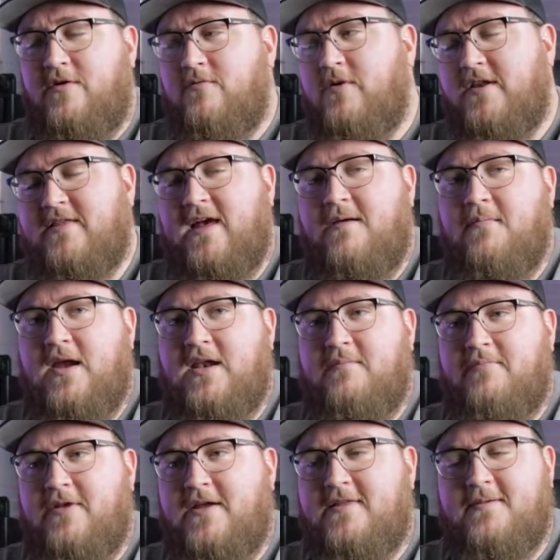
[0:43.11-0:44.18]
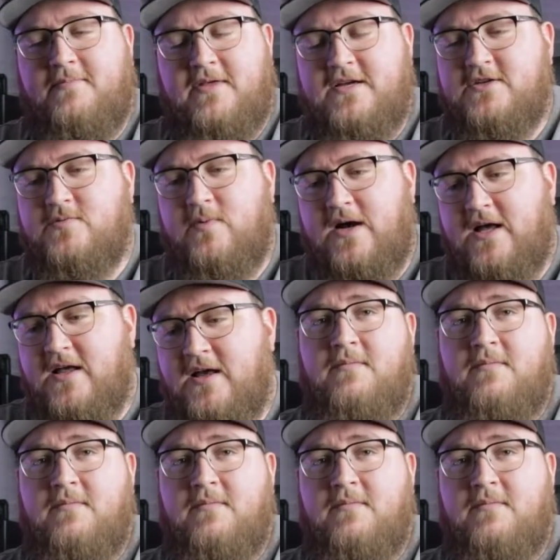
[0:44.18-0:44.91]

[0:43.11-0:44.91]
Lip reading: And what does that mean in plain simple English? Well,